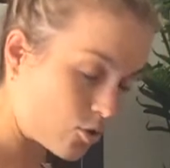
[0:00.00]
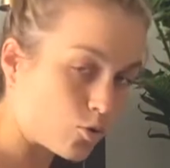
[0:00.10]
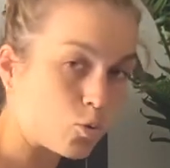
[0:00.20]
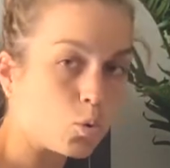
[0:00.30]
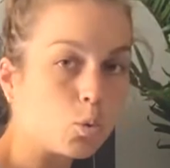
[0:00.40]

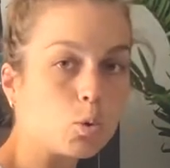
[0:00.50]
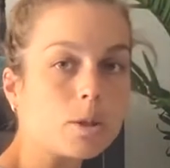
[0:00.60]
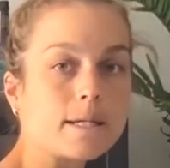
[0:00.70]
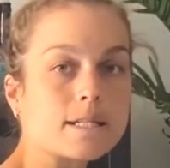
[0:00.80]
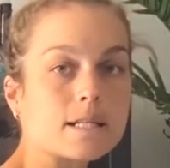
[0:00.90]

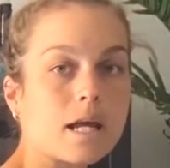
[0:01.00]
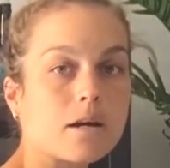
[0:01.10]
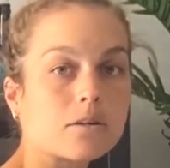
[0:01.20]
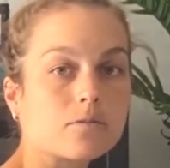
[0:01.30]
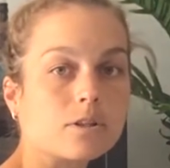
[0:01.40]
squeeze it
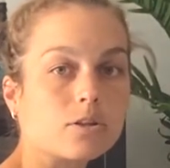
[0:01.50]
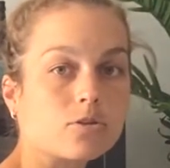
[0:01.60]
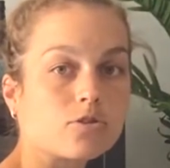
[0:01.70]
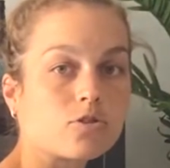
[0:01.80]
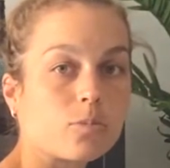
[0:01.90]
out with
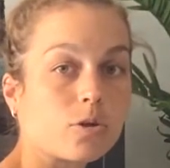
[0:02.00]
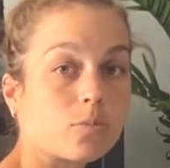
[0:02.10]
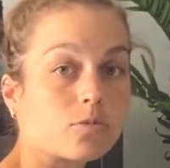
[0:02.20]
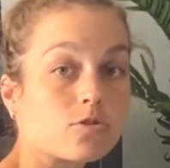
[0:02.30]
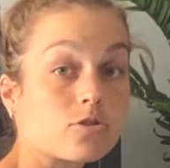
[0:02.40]
your stomach
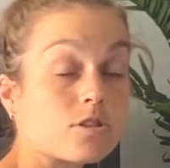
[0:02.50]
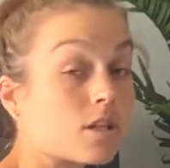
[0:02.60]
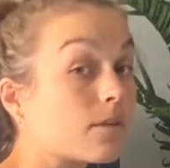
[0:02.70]
muscles.